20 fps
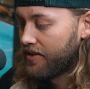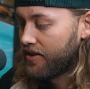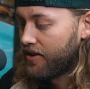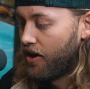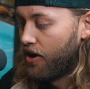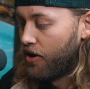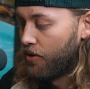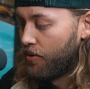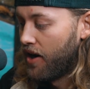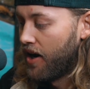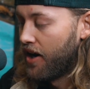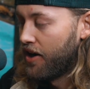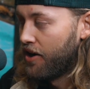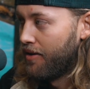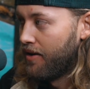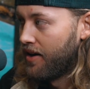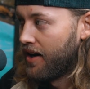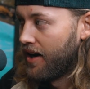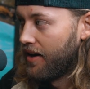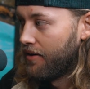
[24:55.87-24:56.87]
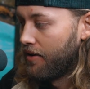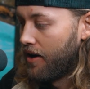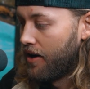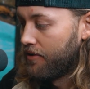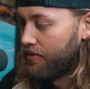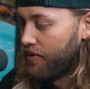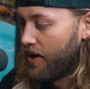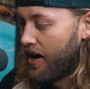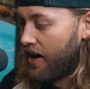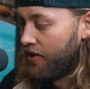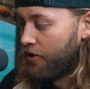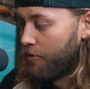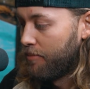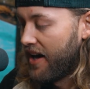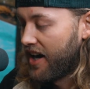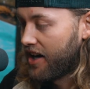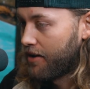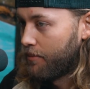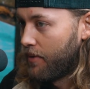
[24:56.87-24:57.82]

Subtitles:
Colorado, and I'd ride on the back